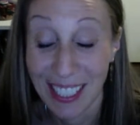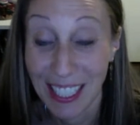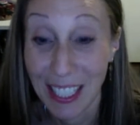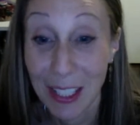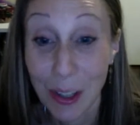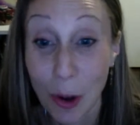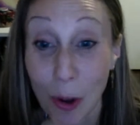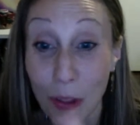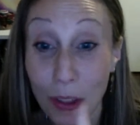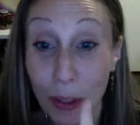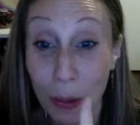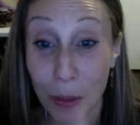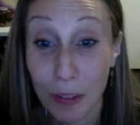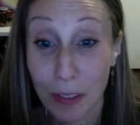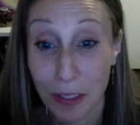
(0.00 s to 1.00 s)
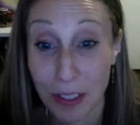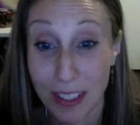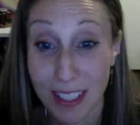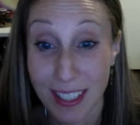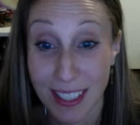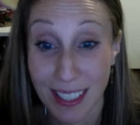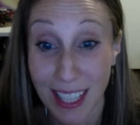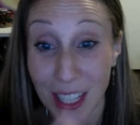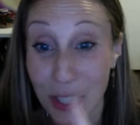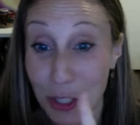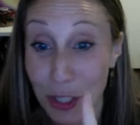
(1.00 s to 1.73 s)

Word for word: in all the universes, not